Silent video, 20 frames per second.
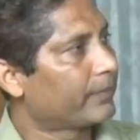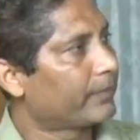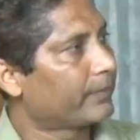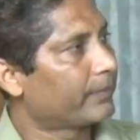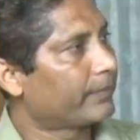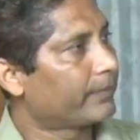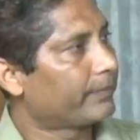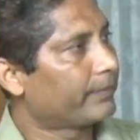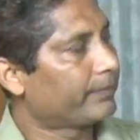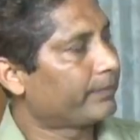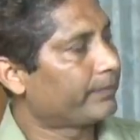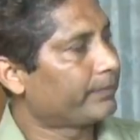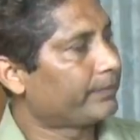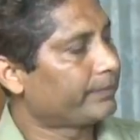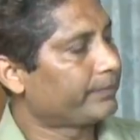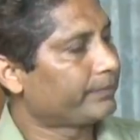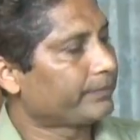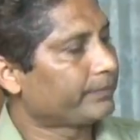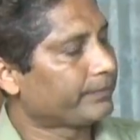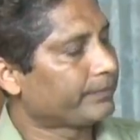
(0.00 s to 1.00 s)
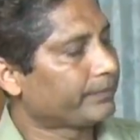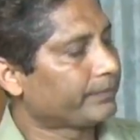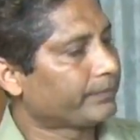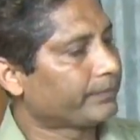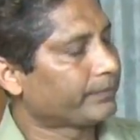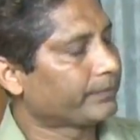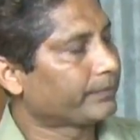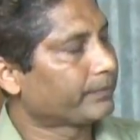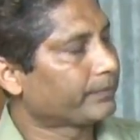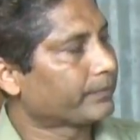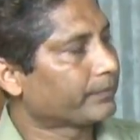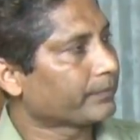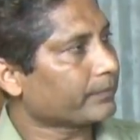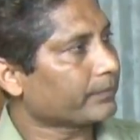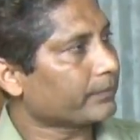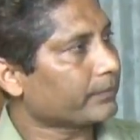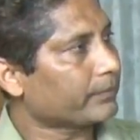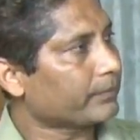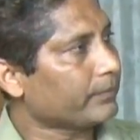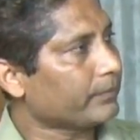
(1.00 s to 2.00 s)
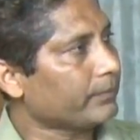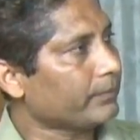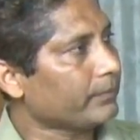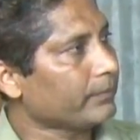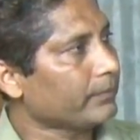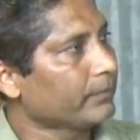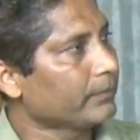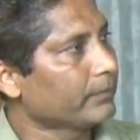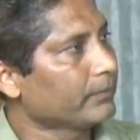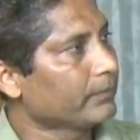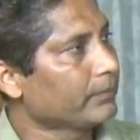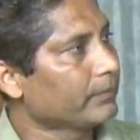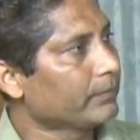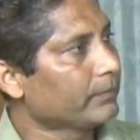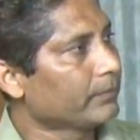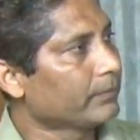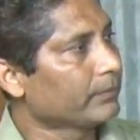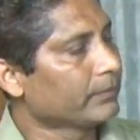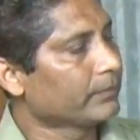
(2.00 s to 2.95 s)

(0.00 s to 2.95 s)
The person shown says nothing.